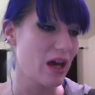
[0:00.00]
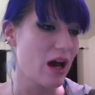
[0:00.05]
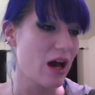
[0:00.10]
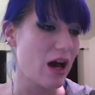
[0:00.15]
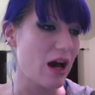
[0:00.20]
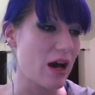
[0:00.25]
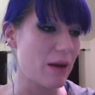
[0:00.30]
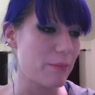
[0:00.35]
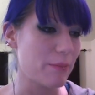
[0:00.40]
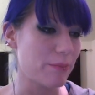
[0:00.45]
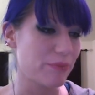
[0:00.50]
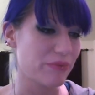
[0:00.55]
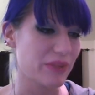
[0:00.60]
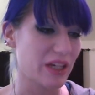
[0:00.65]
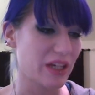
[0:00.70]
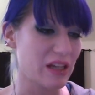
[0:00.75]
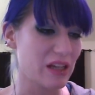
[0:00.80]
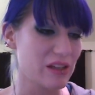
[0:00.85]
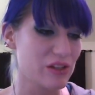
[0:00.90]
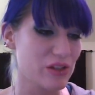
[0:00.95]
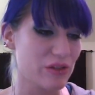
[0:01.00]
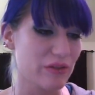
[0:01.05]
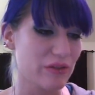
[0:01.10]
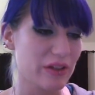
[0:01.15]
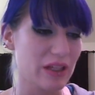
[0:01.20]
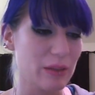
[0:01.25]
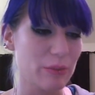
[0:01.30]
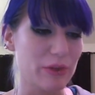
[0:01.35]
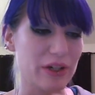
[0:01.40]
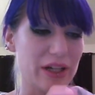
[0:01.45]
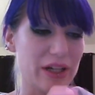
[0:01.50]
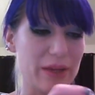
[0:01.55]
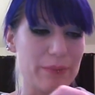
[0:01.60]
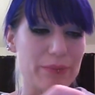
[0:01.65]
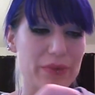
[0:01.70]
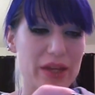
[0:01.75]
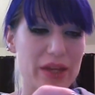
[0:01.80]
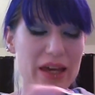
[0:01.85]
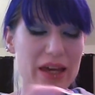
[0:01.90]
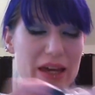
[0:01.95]
The colors are really pretty.
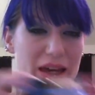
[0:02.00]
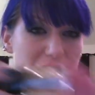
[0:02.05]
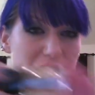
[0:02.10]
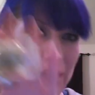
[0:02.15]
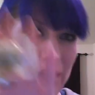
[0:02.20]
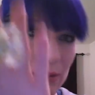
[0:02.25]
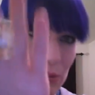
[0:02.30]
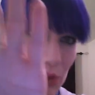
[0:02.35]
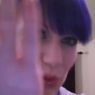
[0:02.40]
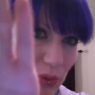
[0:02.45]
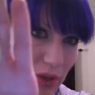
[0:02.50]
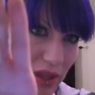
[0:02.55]
It comes